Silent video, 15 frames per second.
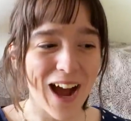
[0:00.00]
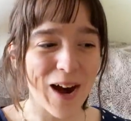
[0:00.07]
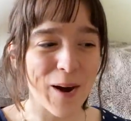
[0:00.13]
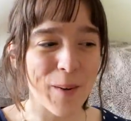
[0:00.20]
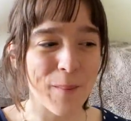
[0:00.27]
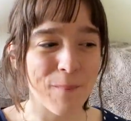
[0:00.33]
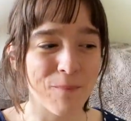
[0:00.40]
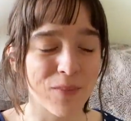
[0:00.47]

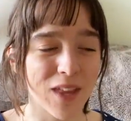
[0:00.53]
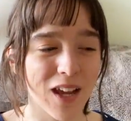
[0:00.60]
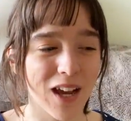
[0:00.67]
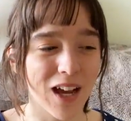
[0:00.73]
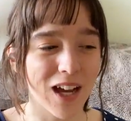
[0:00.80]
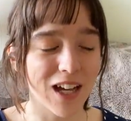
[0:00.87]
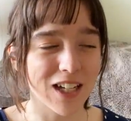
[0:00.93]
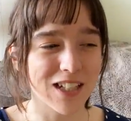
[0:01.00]
um,
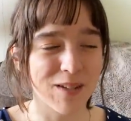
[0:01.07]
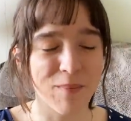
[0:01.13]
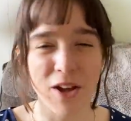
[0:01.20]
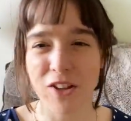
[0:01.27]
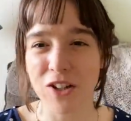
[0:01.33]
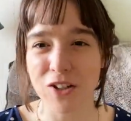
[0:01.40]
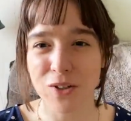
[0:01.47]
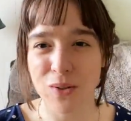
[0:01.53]
some
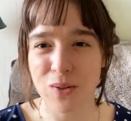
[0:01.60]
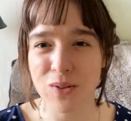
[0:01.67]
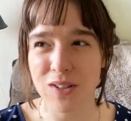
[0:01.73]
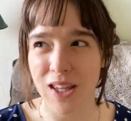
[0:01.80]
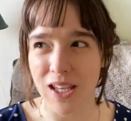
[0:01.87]
other clues,